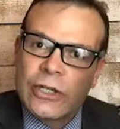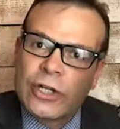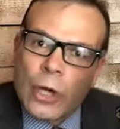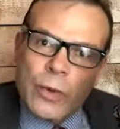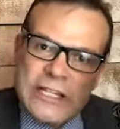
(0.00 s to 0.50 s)

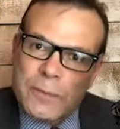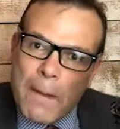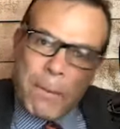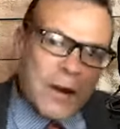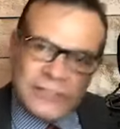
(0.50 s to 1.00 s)

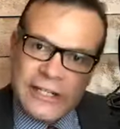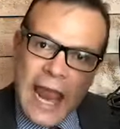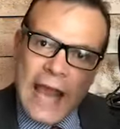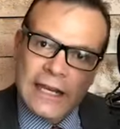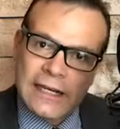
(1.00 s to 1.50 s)
charisma,
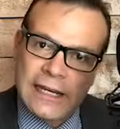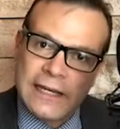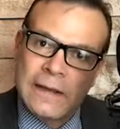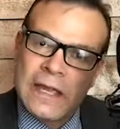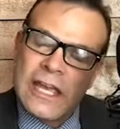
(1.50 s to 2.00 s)
personality.